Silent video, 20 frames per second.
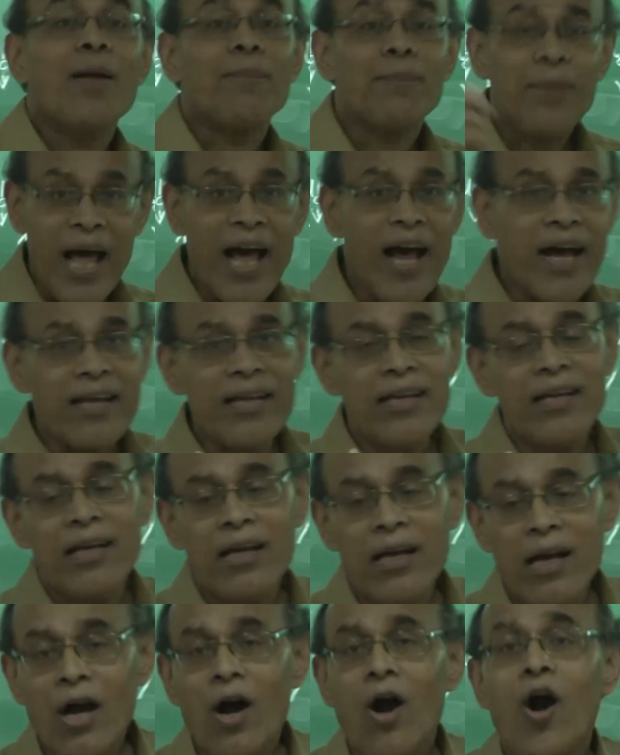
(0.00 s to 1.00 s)
apply
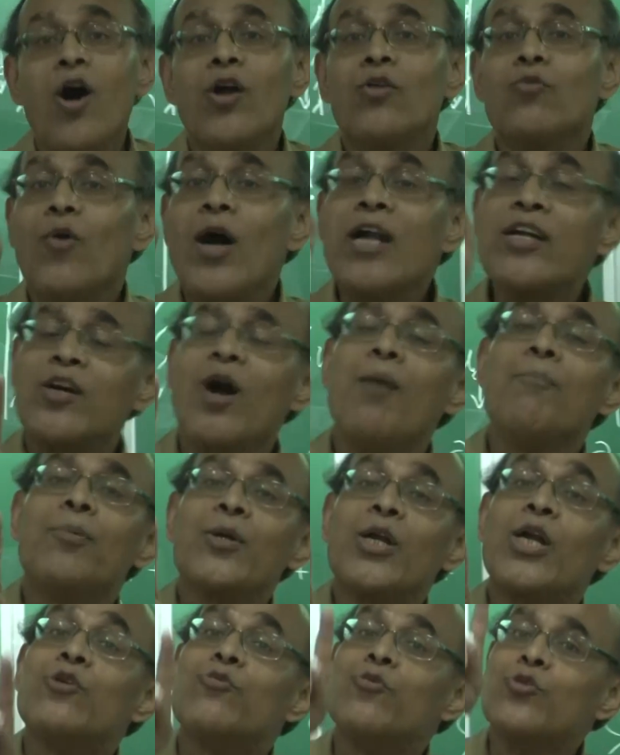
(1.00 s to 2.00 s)
on one
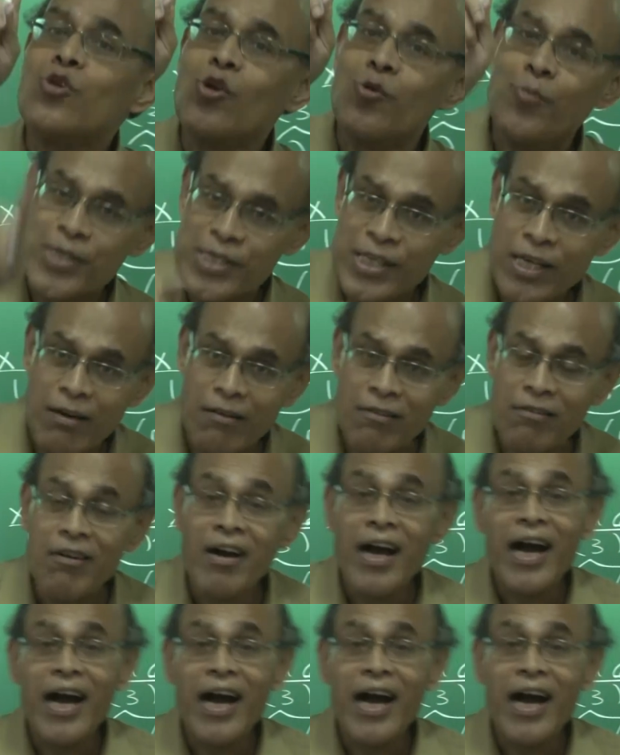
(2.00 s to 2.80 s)
component which will be 0,